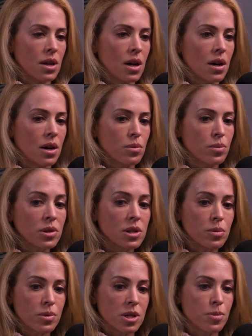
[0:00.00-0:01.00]
uh,
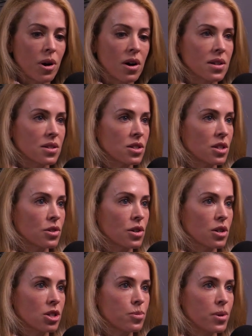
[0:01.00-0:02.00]
really responds to
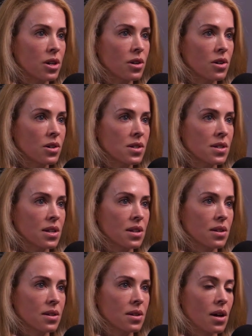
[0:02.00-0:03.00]
certain speakers,
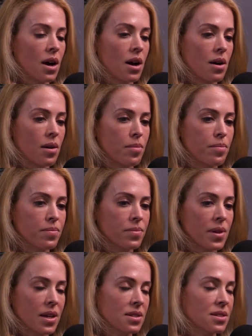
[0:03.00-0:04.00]
and um,
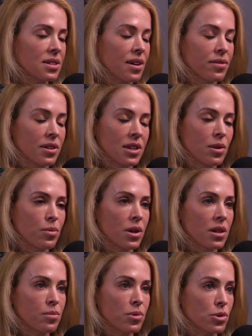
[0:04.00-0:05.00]
that's definitely one
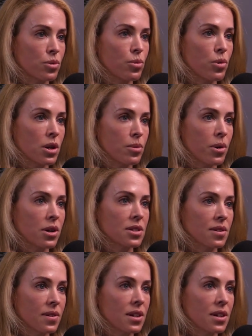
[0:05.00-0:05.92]
of the most rewarding parts of